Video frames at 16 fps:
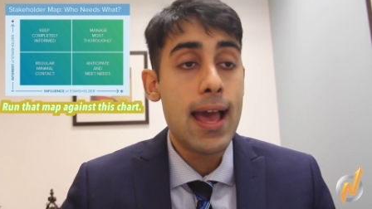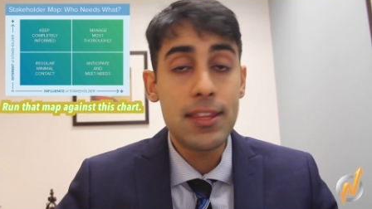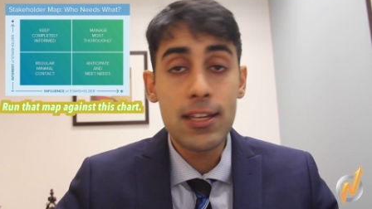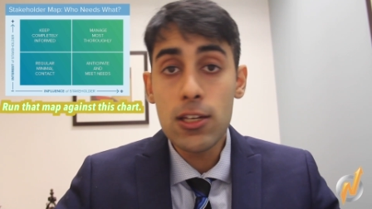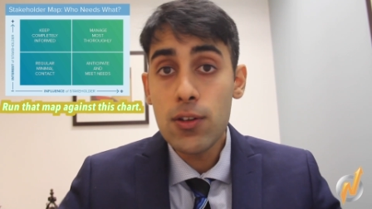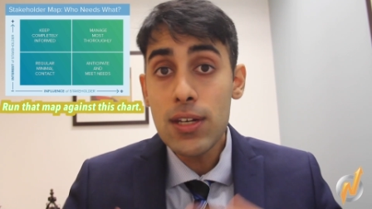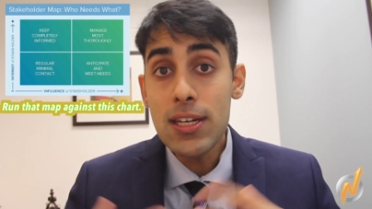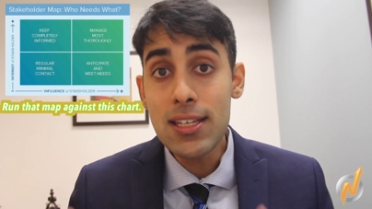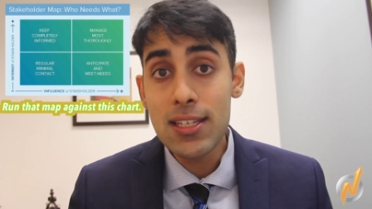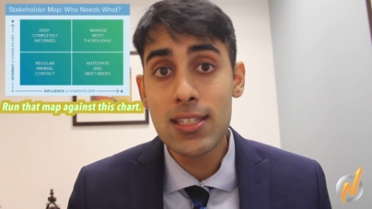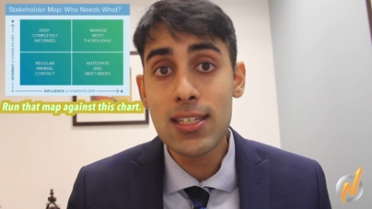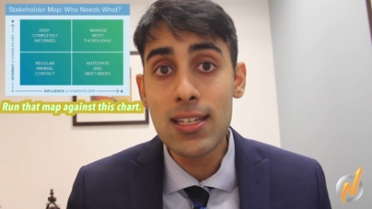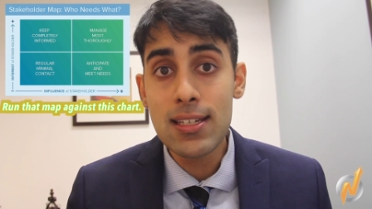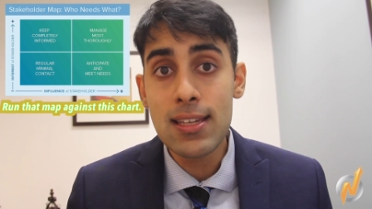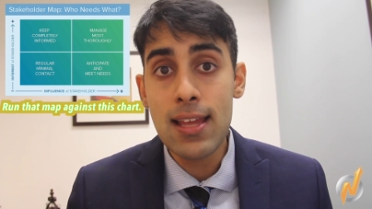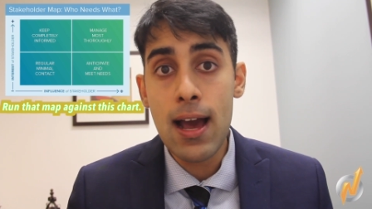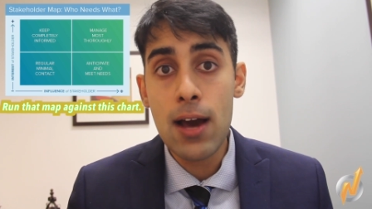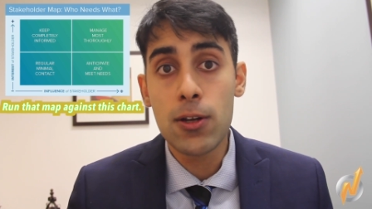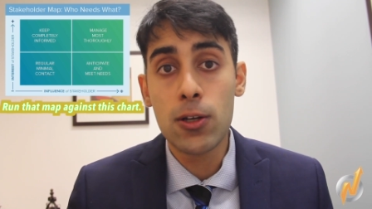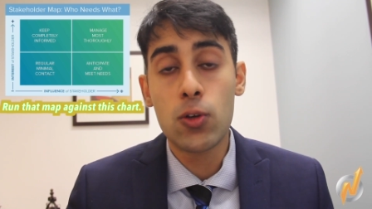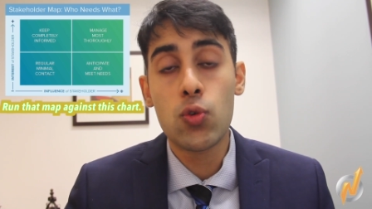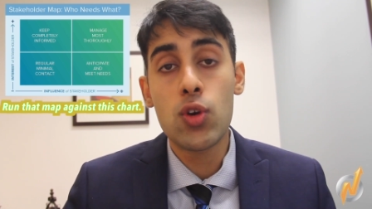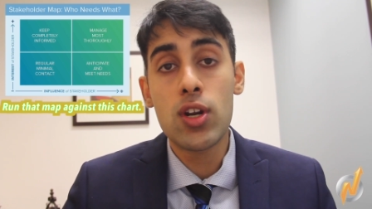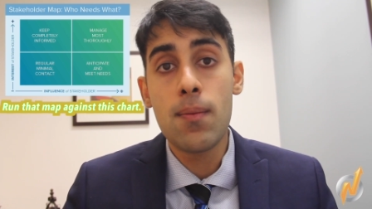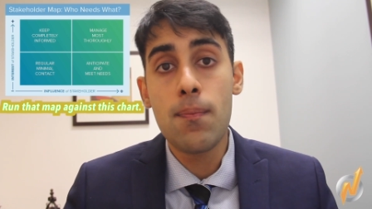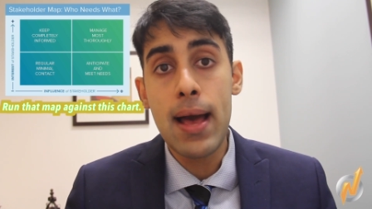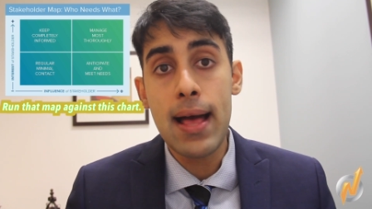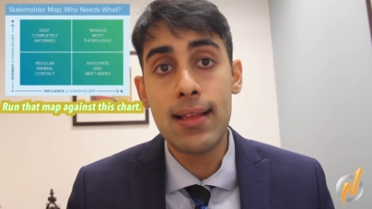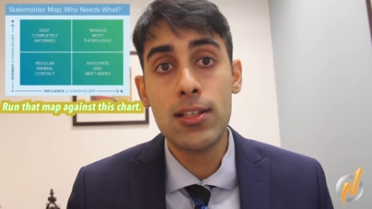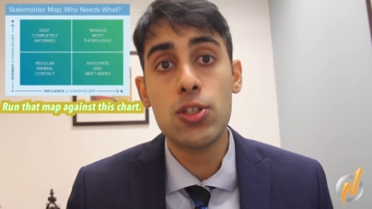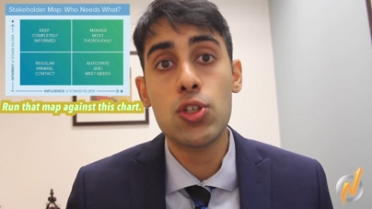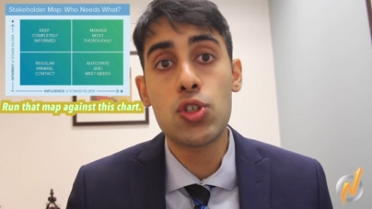And then you need to sit down and create a
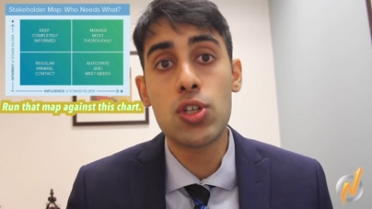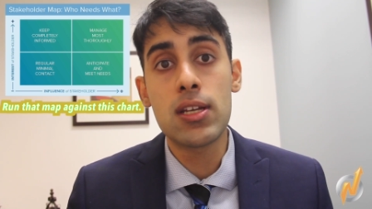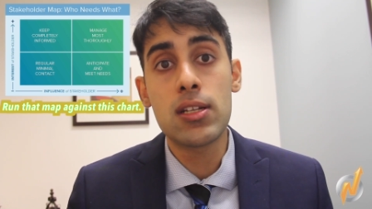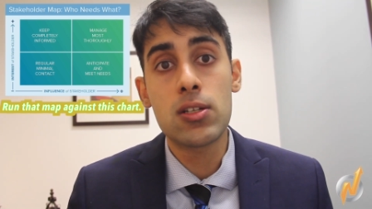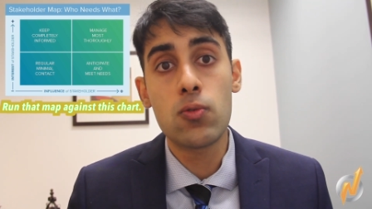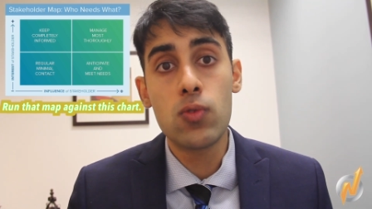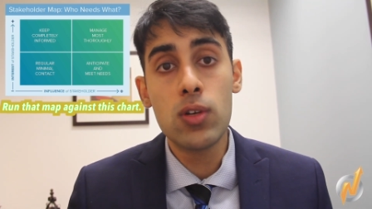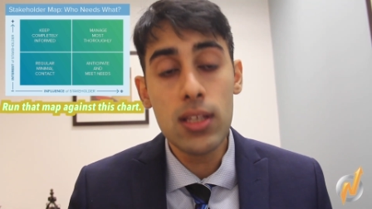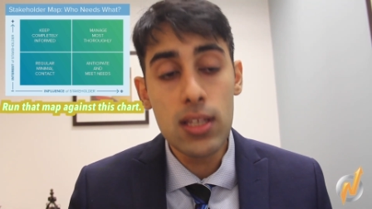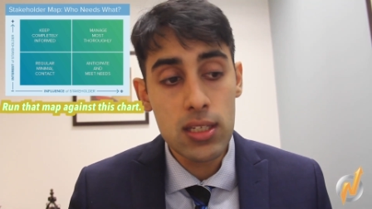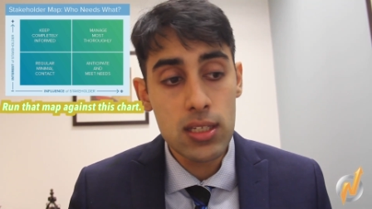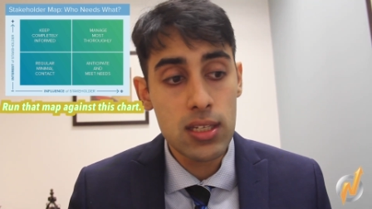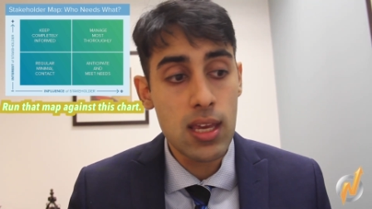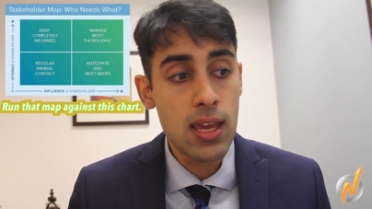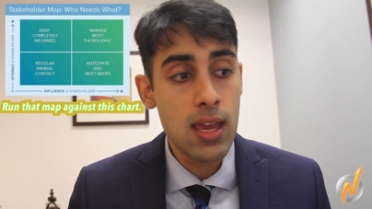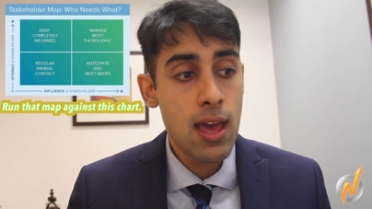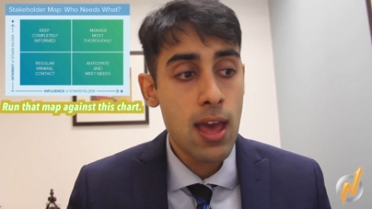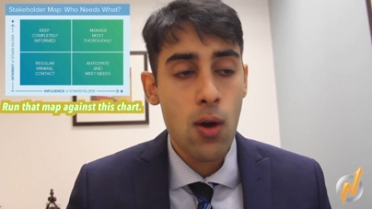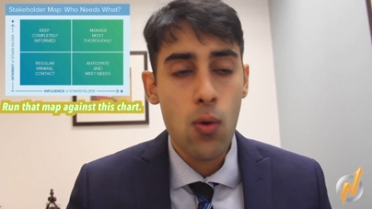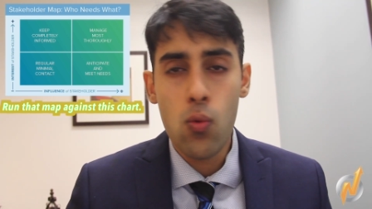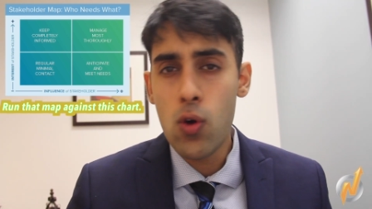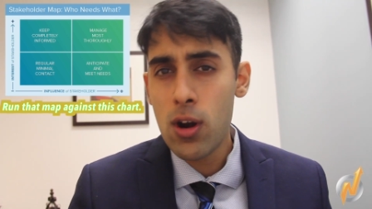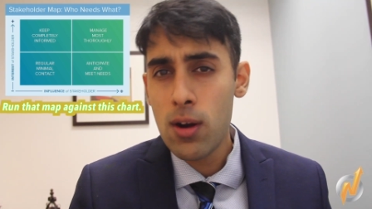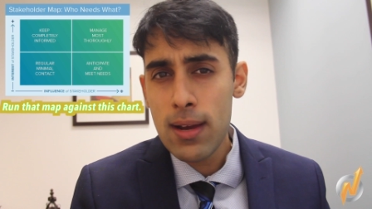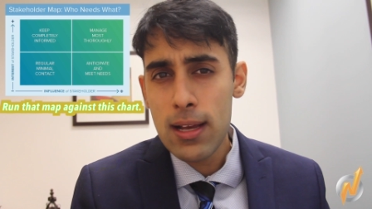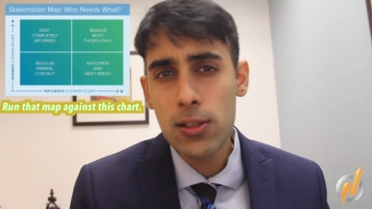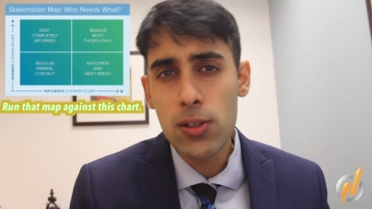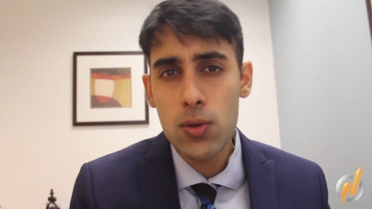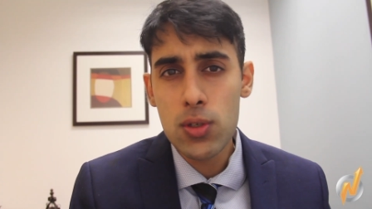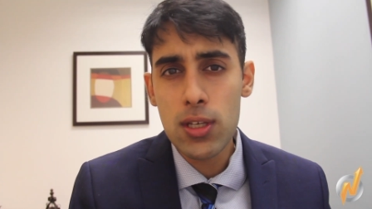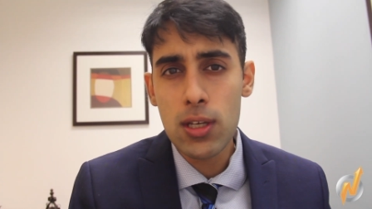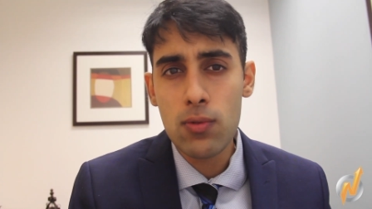balance sheet to really see where am I
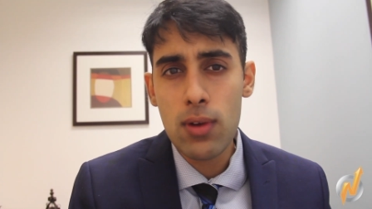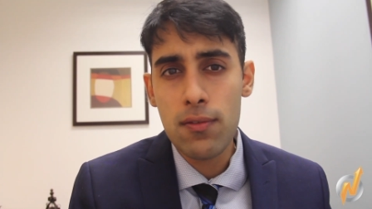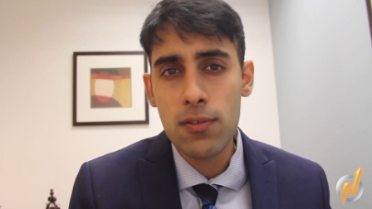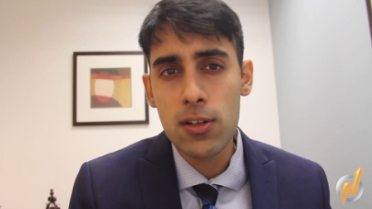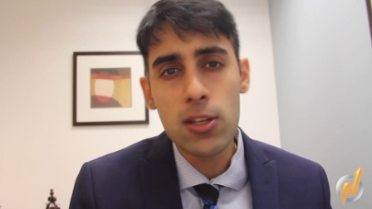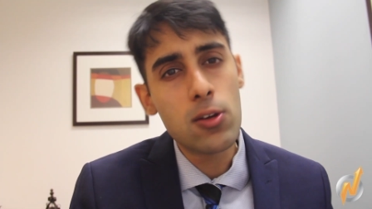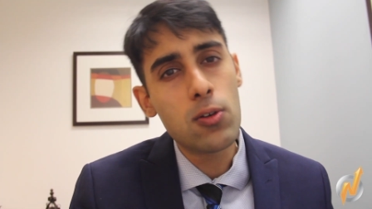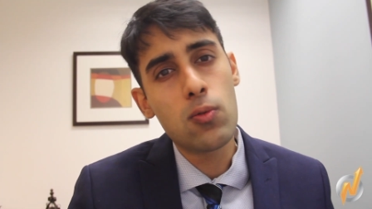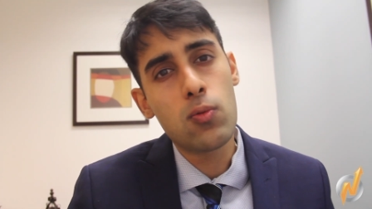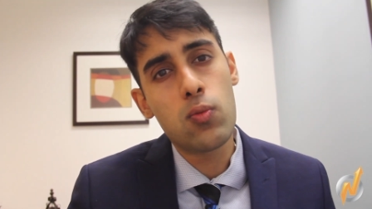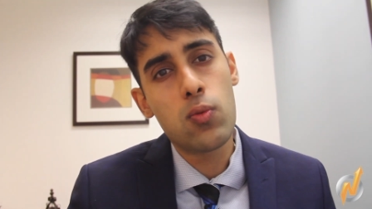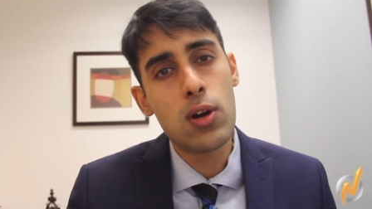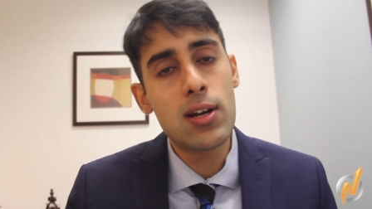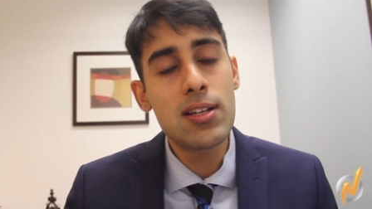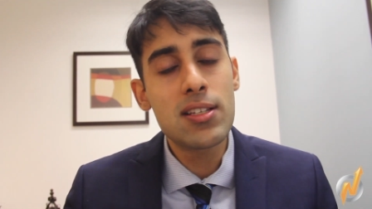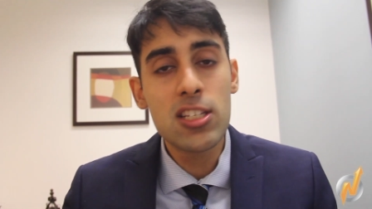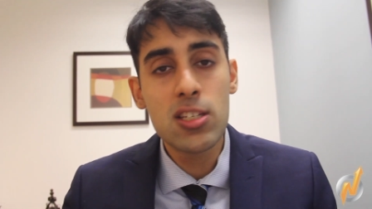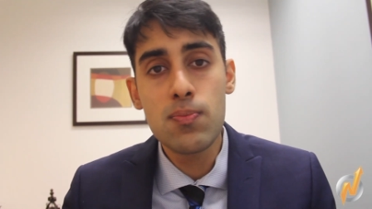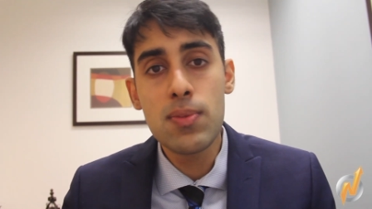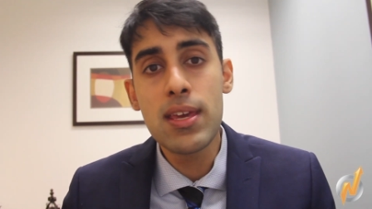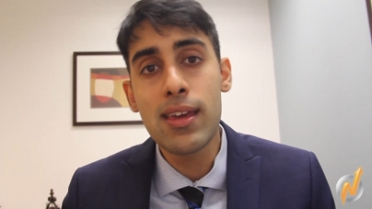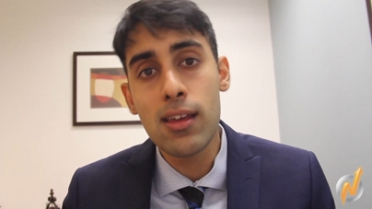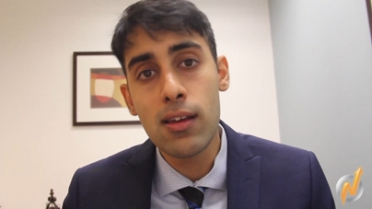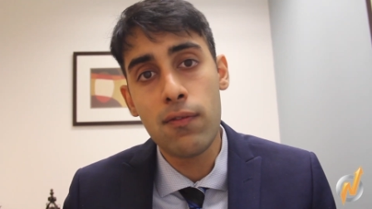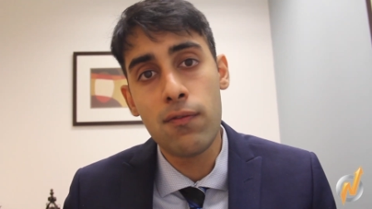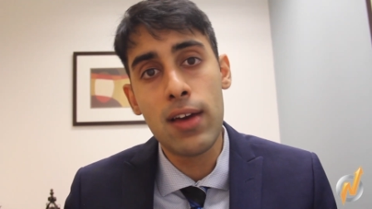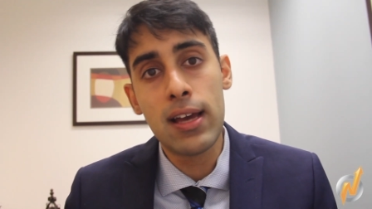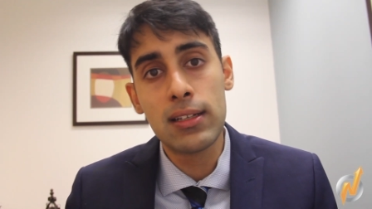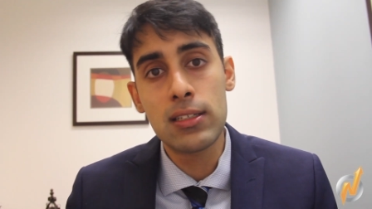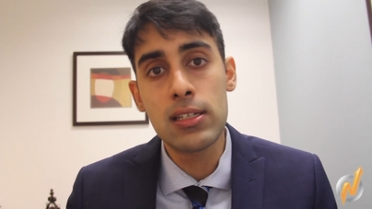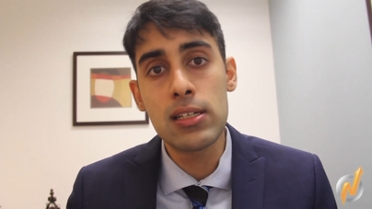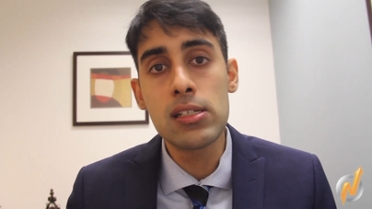losing revenue? Where is this being
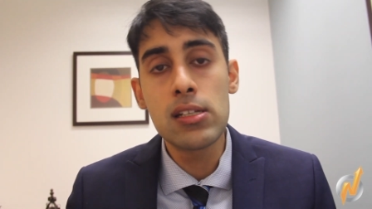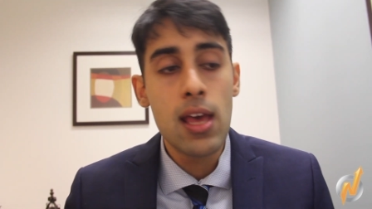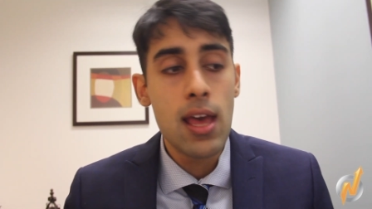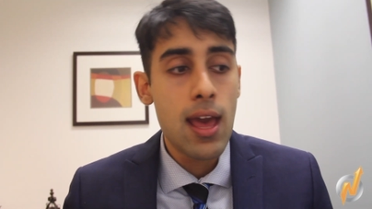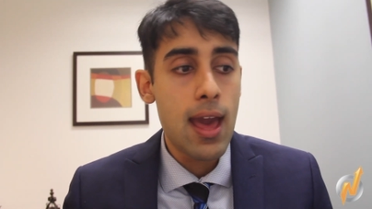affected?